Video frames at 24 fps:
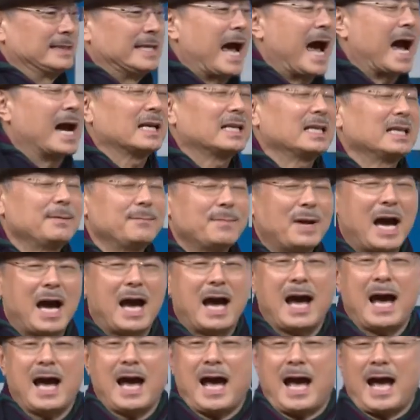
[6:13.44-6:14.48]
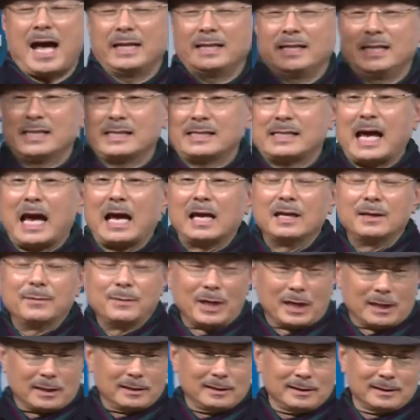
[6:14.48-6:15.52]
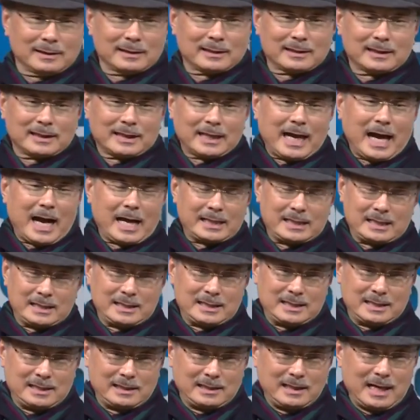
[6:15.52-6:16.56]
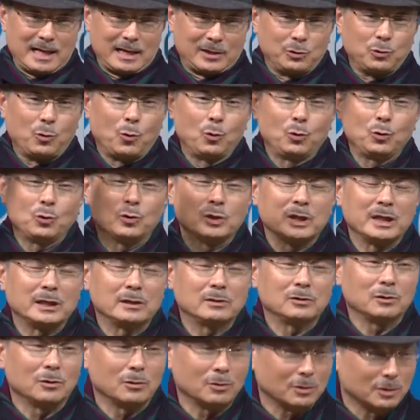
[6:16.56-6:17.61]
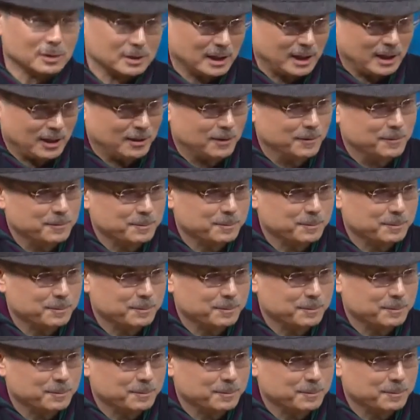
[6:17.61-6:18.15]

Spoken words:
would be by decreasing its value and usefulness by overbuying it.